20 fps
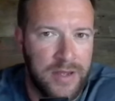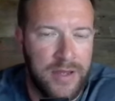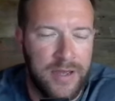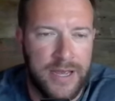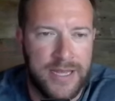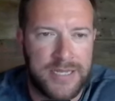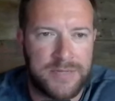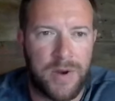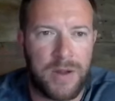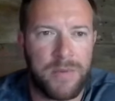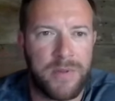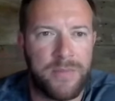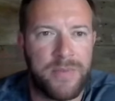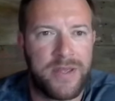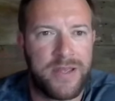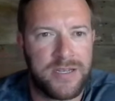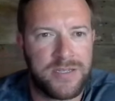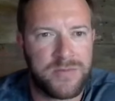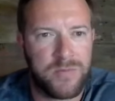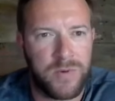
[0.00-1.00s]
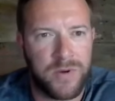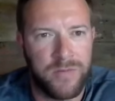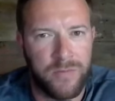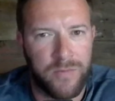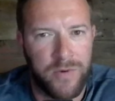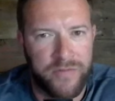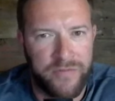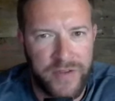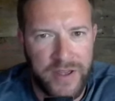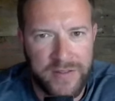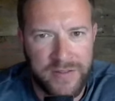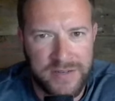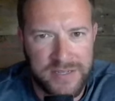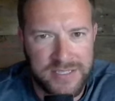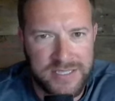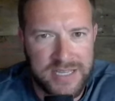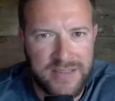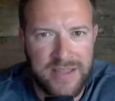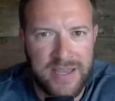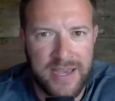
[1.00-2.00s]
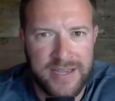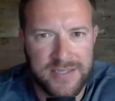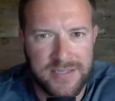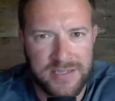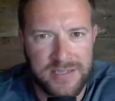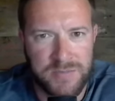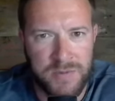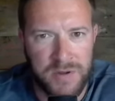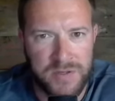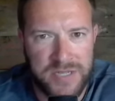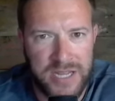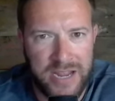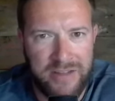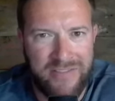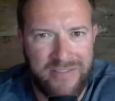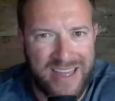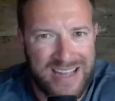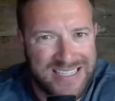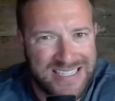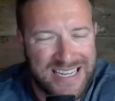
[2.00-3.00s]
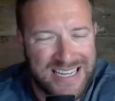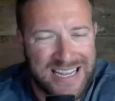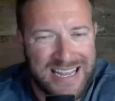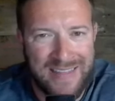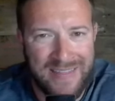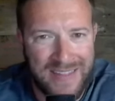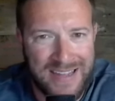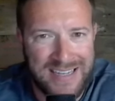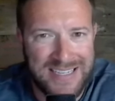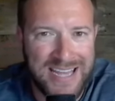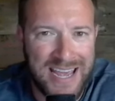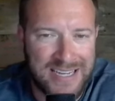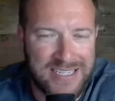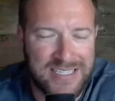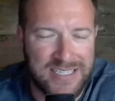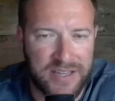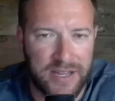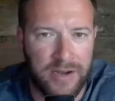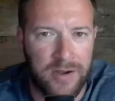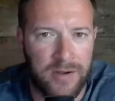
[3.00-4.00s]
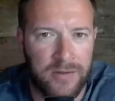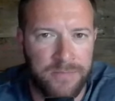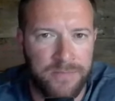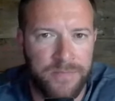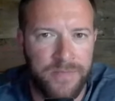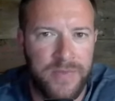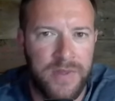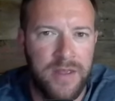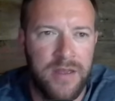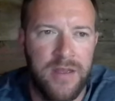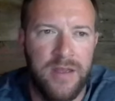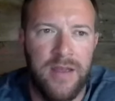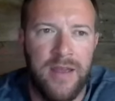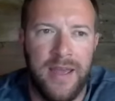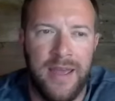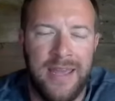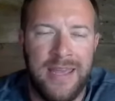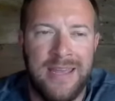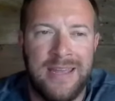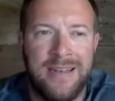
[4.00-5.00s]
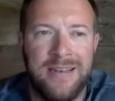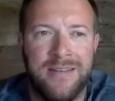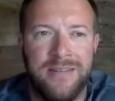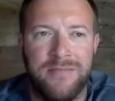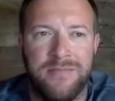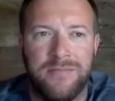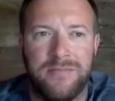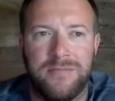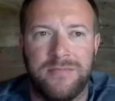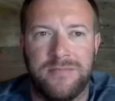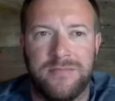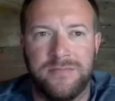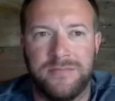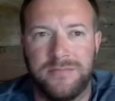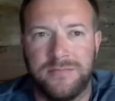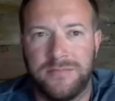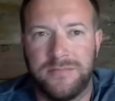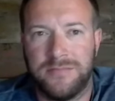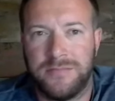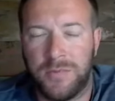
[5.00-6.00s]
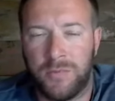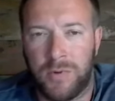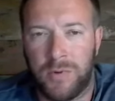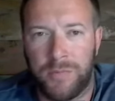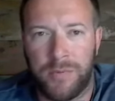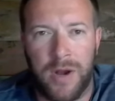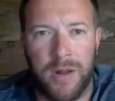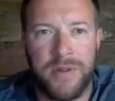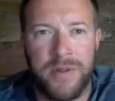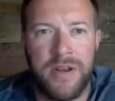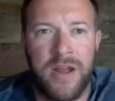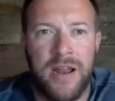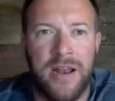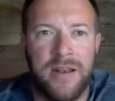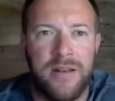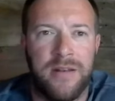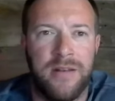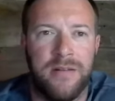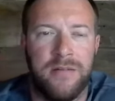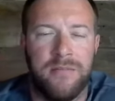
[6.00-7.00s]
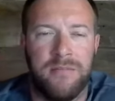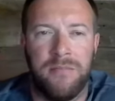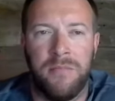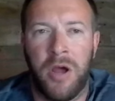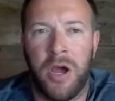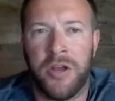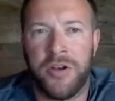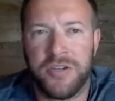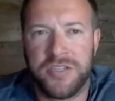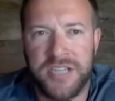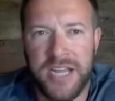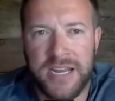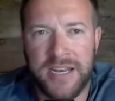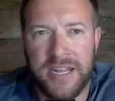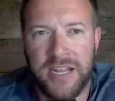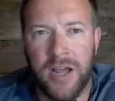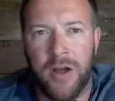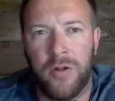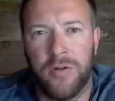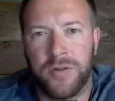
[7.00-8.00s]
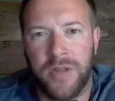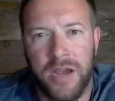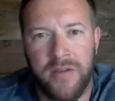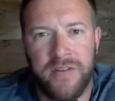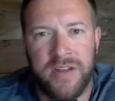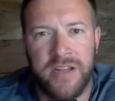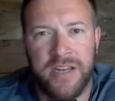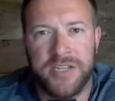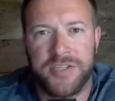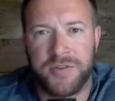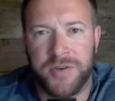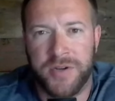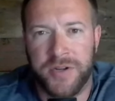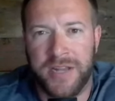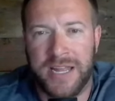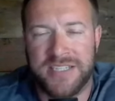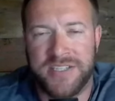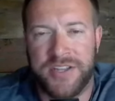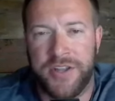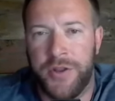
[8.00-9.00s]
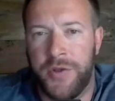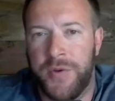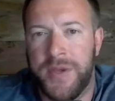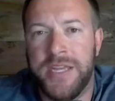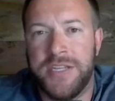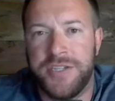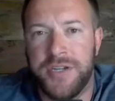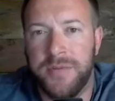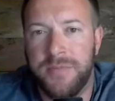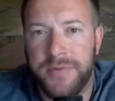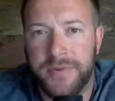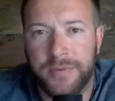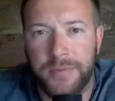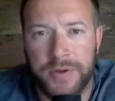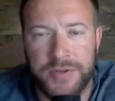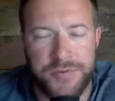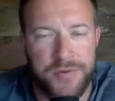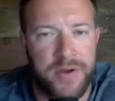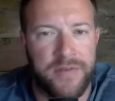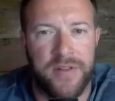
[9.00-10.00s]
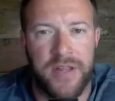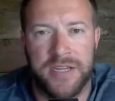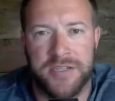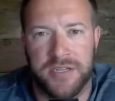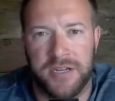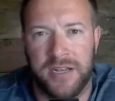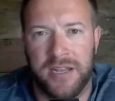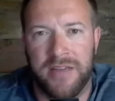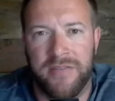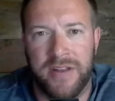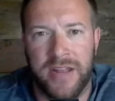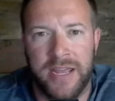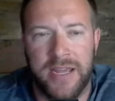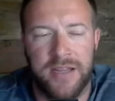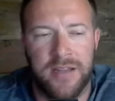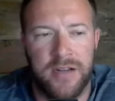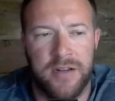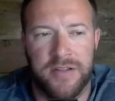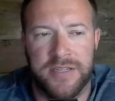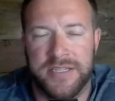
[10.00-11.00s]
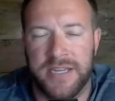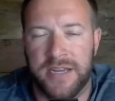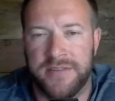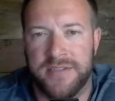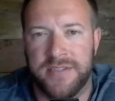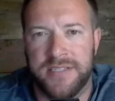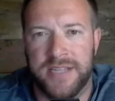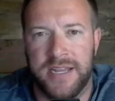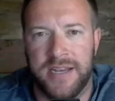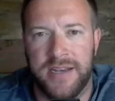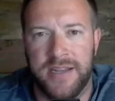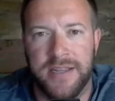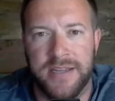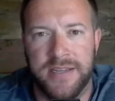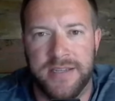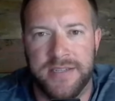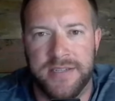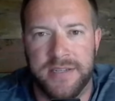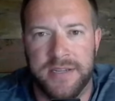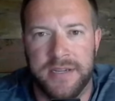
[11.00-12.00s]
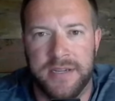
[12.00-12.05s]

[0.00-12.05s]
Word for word: it's probably because we're, we're failing to see the Exodus motif that's in the text there, and we're probably not understanding Old Covenant Israel as the New Egypt, which Revelation eleven eight clearly tells us that it is,